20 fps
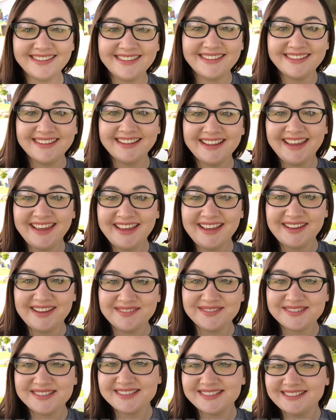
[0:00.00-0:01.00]

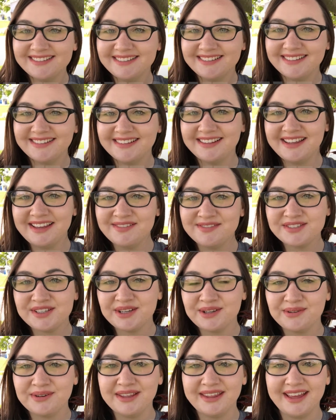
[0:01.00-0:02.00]
Leaves. Leaves
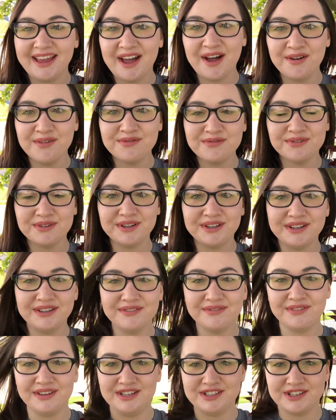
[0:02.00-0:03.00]
are a really helpful
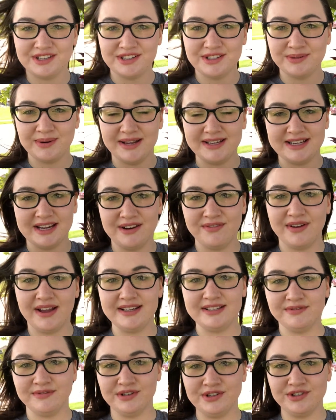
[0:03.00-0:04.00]
feature to identify
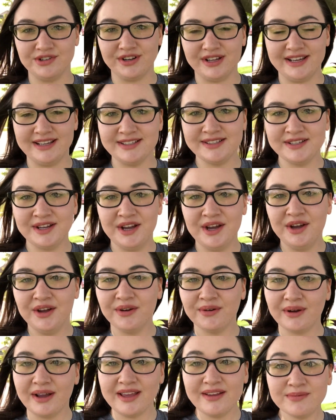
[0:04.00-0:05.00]
different trees,
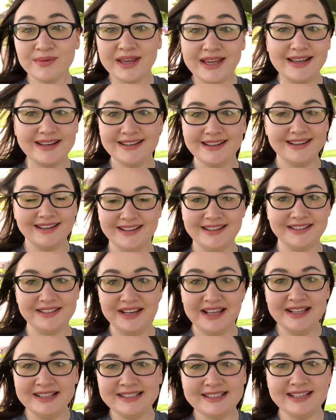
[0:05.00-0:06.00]
right? We can
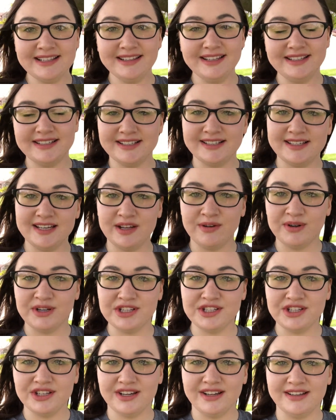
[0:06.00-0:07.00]
instantly
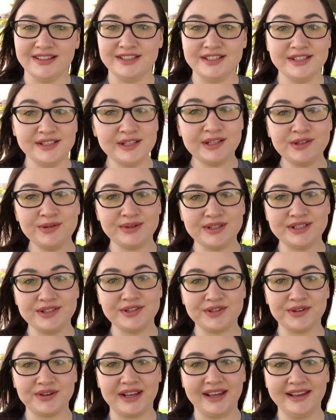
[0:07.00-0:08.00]
distinguish a deciduous
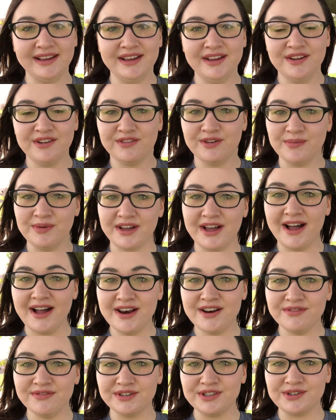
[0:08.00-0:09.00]
tree from a
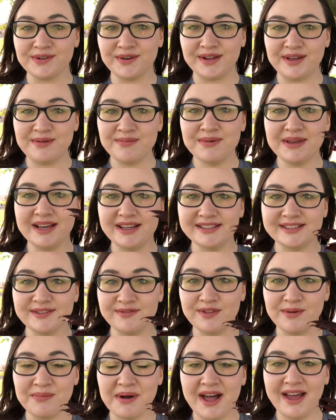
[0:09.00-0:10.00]
conifer tree because of
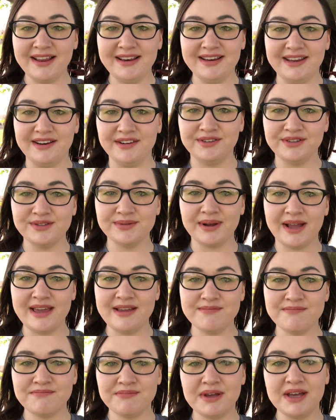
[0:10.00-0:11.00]
the pine needles, right?
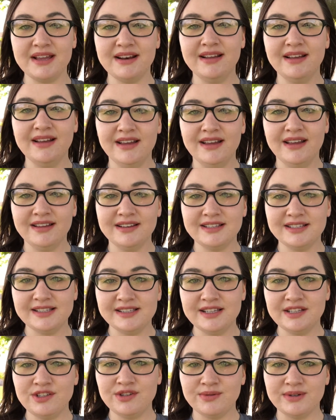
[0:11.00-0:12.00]
But
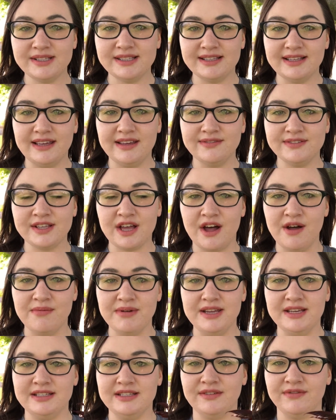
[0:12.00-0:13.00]
deciduous leaves come
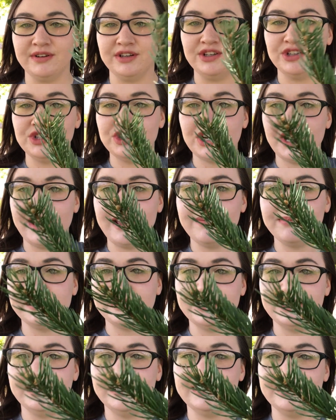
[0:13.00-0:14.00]
in different
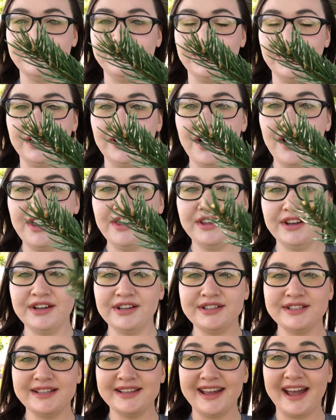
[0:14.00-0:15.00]
shapes, different
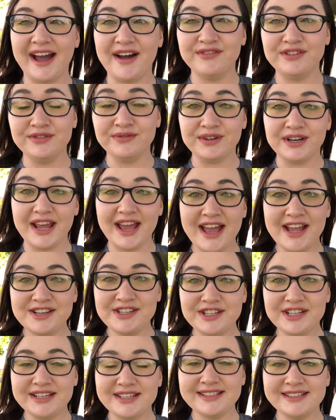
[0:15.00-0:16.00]
colors, have different
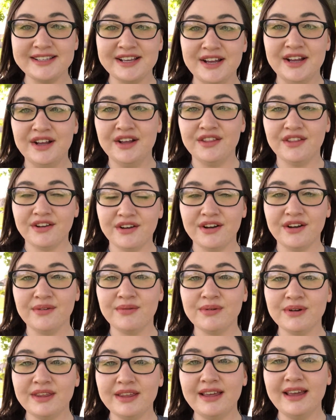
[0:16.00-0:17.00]
edges. They're a
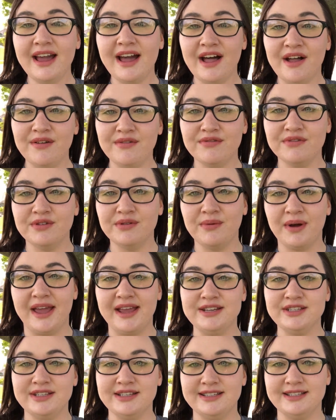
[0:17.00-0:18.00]
really helpful
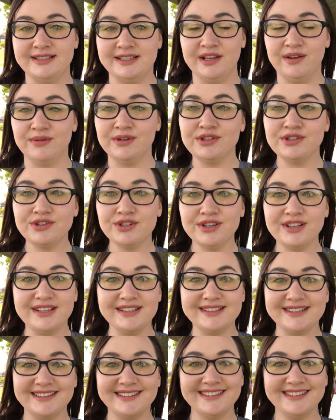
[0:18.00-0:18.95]
way to distinguish trees.